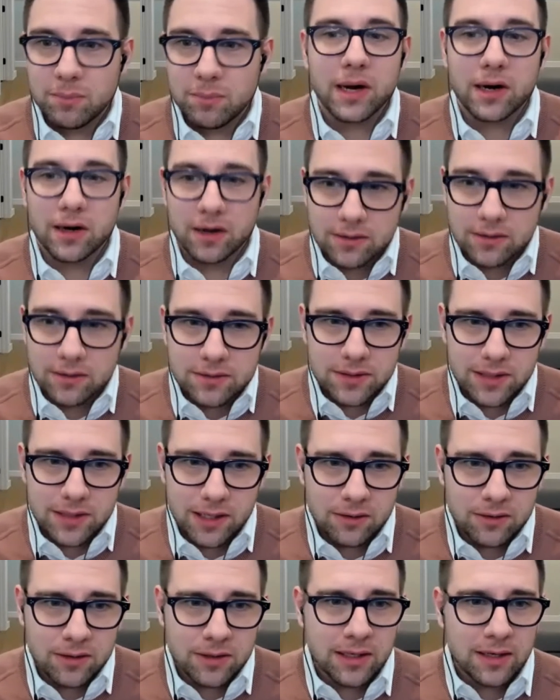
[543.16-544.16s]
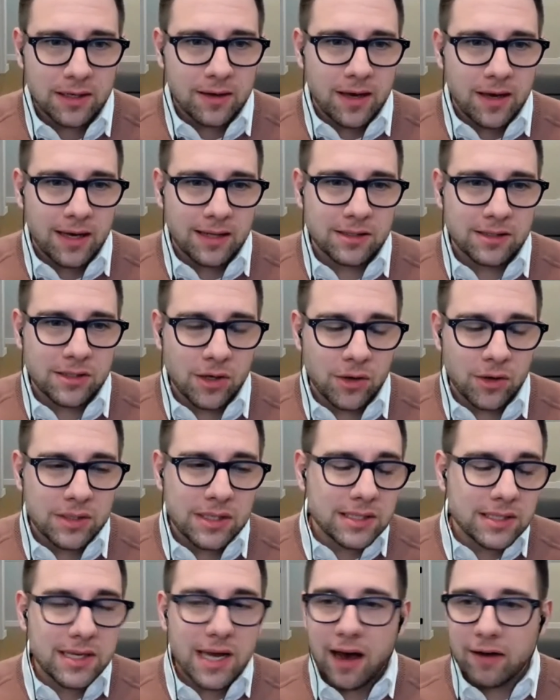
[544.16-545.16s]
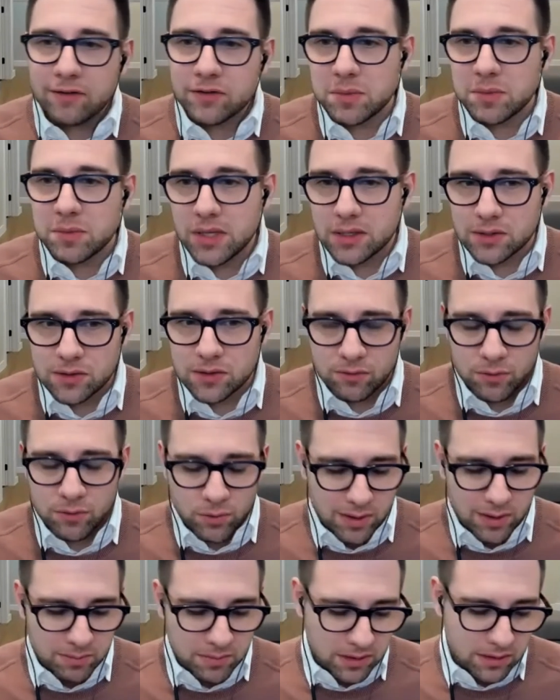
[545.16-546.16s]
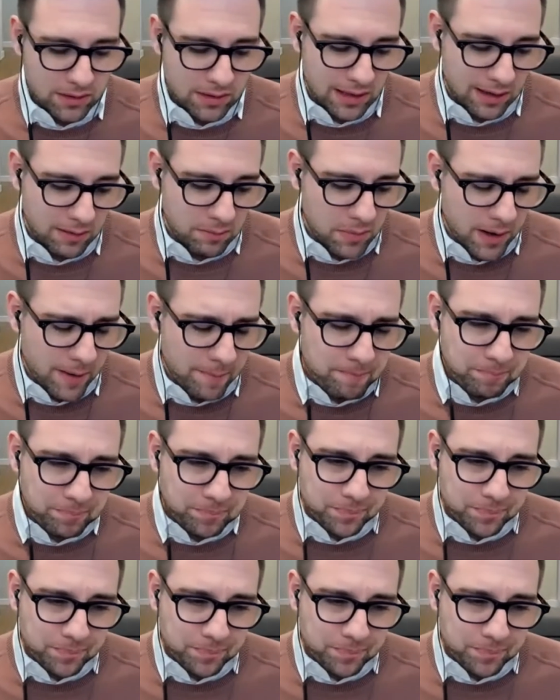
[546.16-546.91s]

better, you know? And so it doesn't have to be this overwhelming thing, but